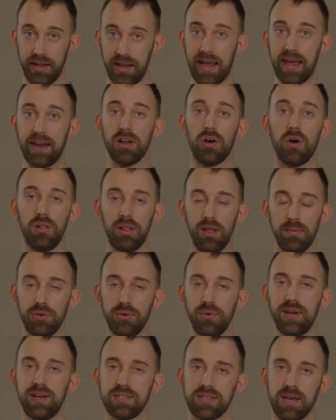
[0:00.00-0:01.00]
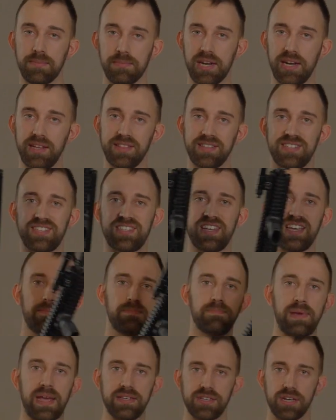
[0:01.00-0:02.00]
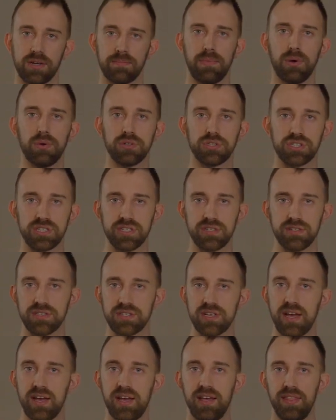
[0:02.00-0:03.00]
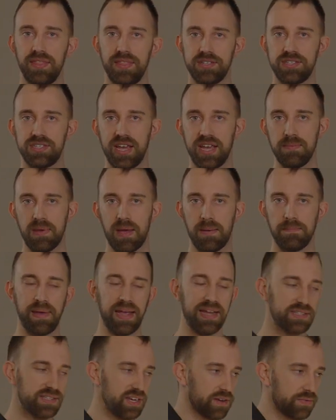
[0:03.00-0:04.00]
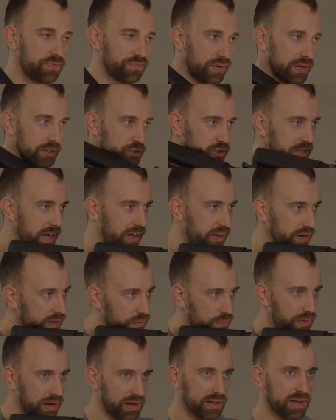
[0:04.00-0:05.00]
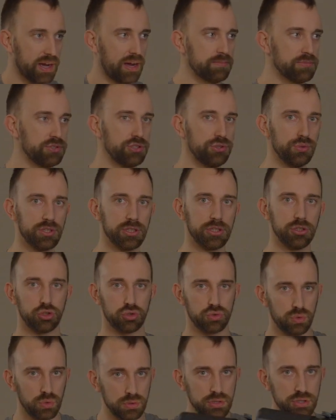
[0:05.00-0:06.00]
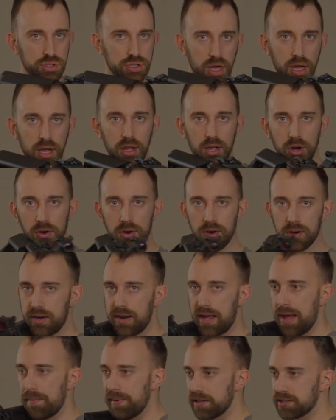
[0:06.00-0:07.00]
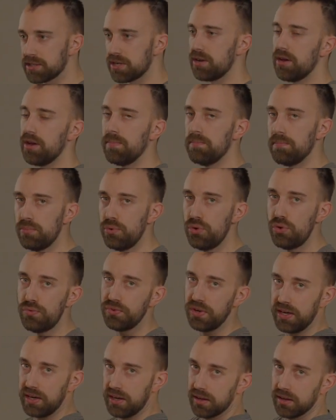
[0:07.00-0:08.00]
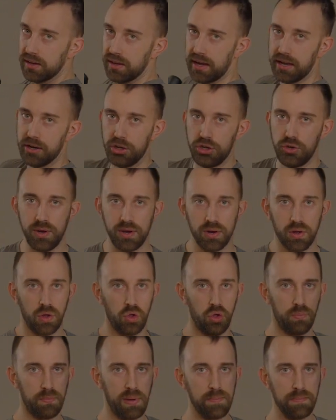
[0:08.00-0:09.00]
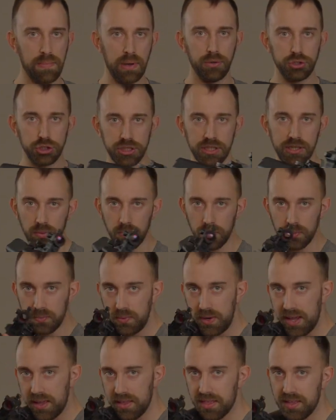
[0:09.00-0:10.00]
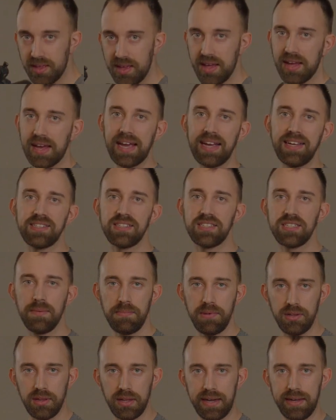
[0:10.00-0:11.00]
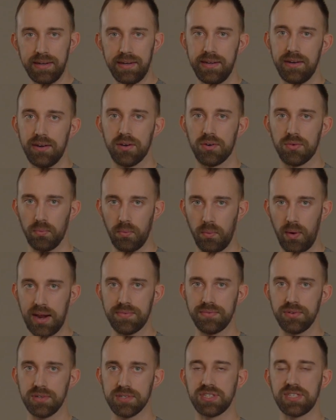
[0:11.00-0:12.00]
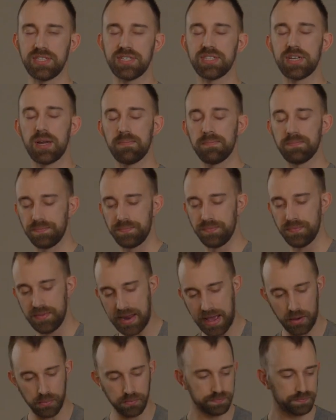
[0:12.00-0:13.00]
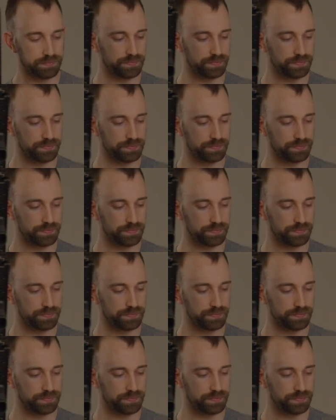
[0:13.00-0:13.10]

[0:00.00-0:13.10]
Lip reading: And all I'm doing is I'm getting the same basic motor skills, the same basic functionality when it comes to controls, ergonomics, moving, and doing all my motion with a simulated rifle system. Now,